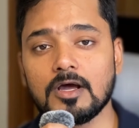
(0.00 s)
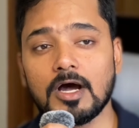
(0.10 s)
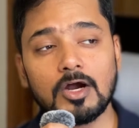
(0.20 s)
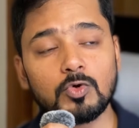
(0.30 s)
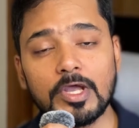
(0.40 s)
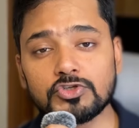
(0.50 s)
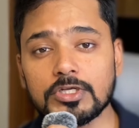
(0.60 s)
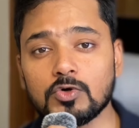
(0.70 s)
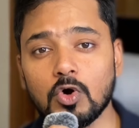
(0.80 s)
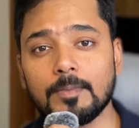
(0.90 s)
how to
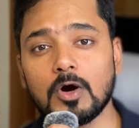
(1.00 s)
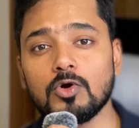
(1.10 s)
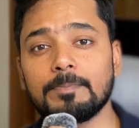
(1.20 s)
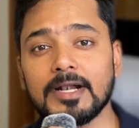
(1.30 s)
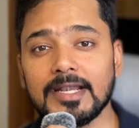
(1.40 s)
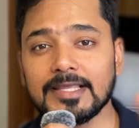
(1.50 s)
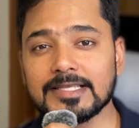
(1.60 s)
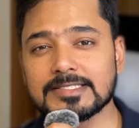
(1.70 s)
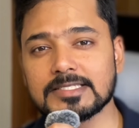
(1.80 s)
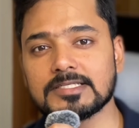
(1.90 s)
actually go about building
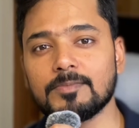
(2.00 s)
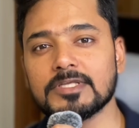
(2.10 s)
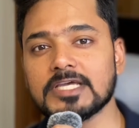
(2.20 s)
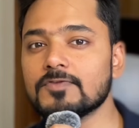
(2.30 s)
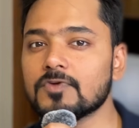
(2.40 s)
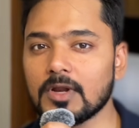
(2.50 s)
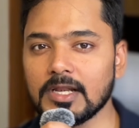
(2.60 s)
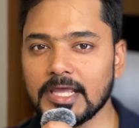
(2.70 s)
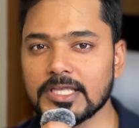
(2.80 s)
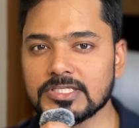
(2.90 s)
the system design for
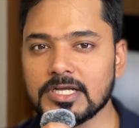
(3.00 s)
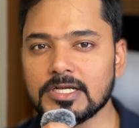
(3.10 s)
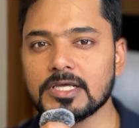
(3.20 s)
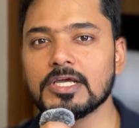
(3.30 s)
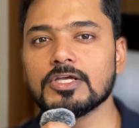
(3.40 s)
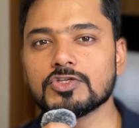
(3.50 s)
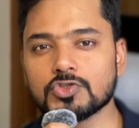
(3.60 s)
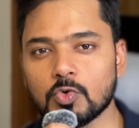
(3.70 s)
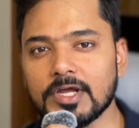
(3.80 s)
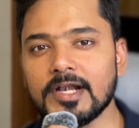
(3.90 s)
an agent,
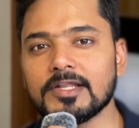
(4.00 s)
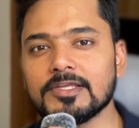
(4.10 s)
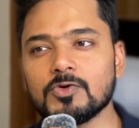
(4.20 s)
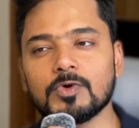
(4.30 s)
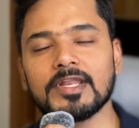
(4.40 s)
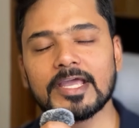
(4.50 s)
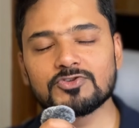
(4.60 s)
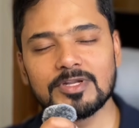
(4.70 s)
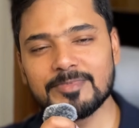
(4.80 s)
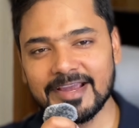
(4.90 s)
so that you can
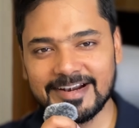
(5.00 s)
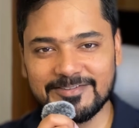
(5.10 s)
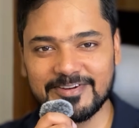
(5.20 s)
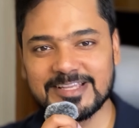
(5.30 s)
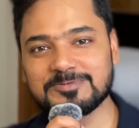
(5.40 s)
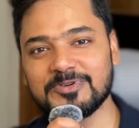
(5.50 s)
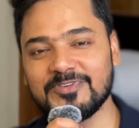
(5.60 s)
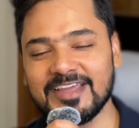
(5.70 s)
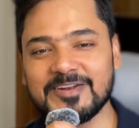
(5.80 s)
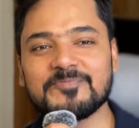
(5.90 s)
actually make a difference
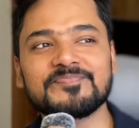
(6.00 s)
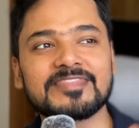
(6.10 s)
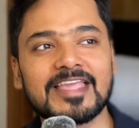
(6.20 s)
between